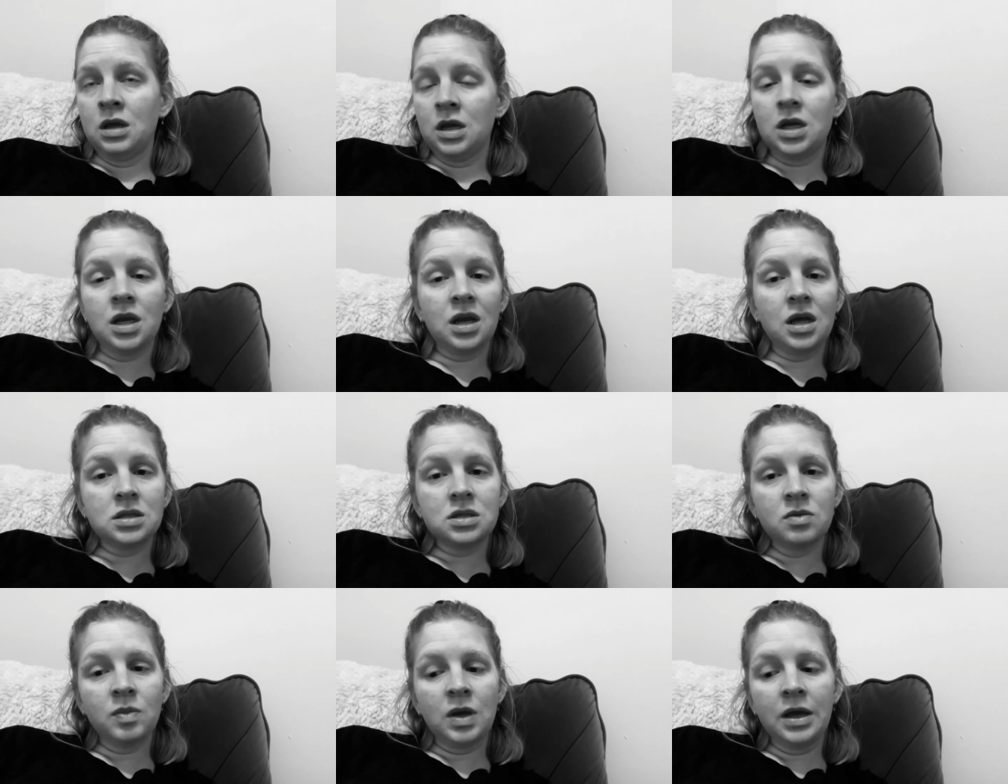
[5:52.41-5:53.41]
He didn't
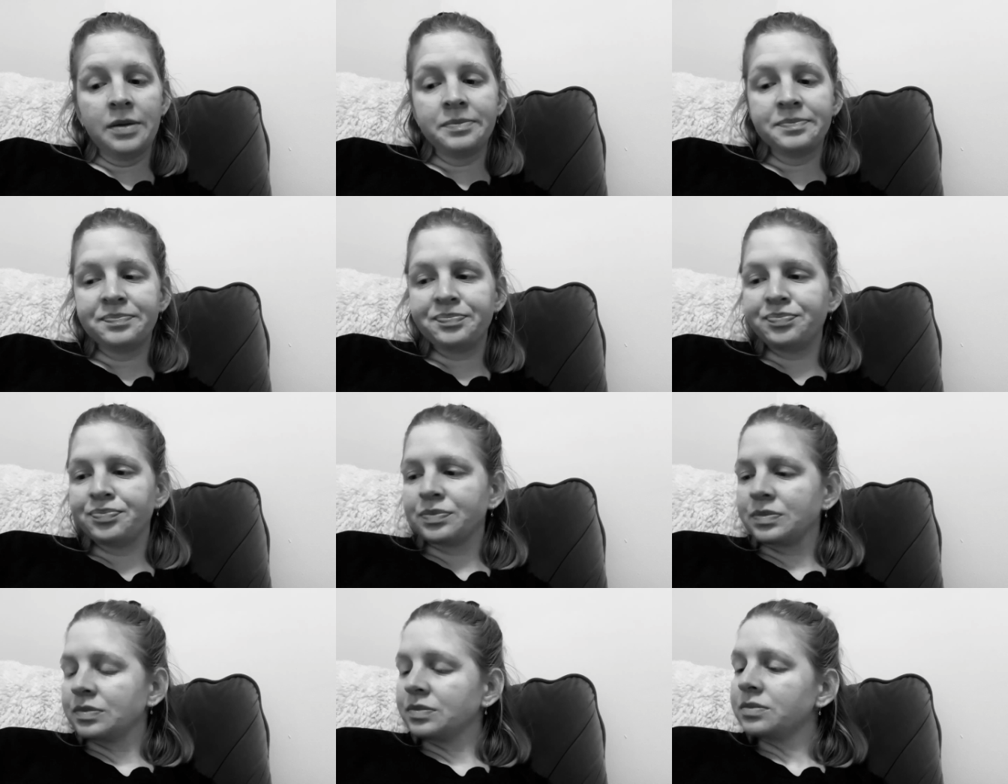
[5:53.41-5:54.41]
answer me.
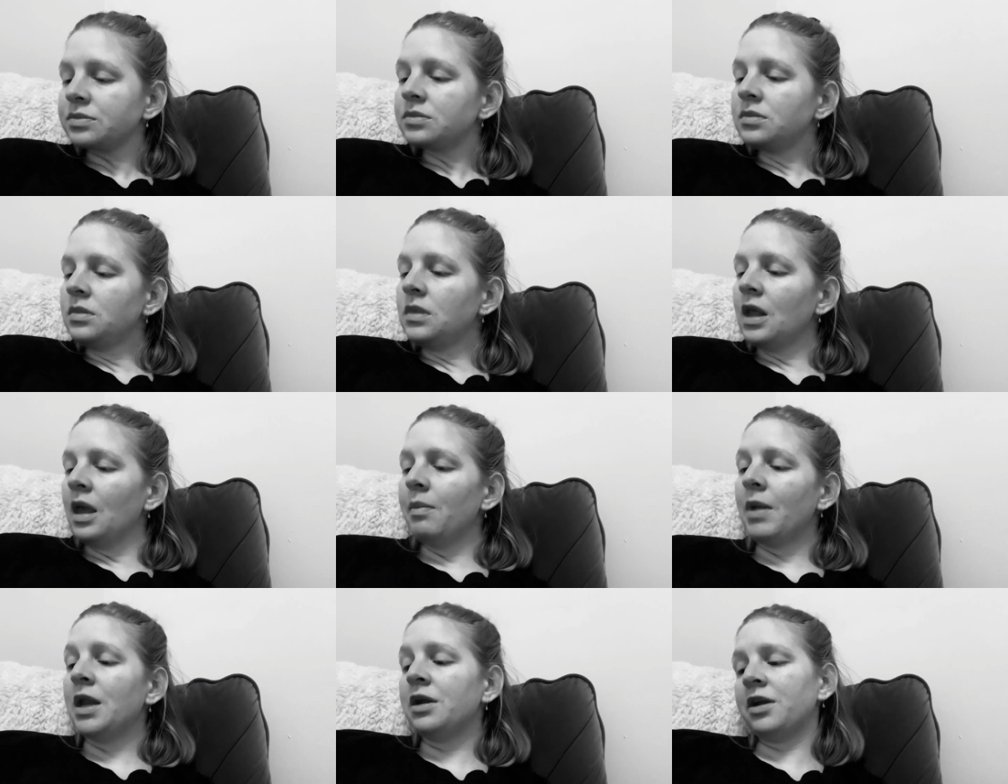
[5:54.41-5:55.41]
He
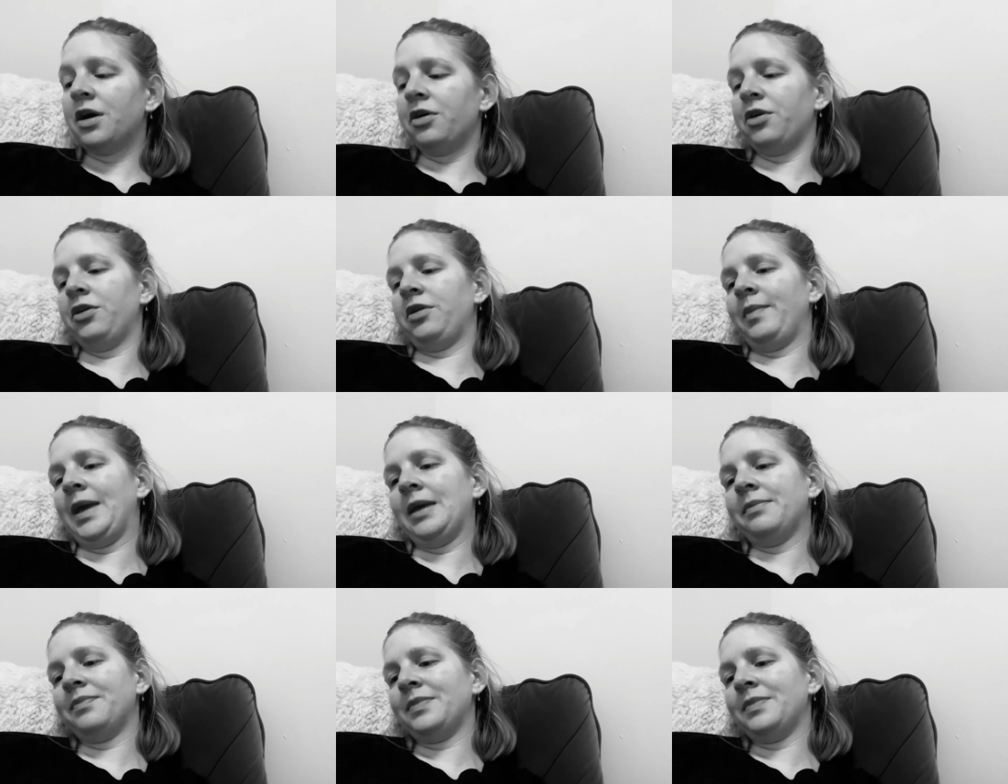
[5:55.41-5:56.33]
might have not heard me.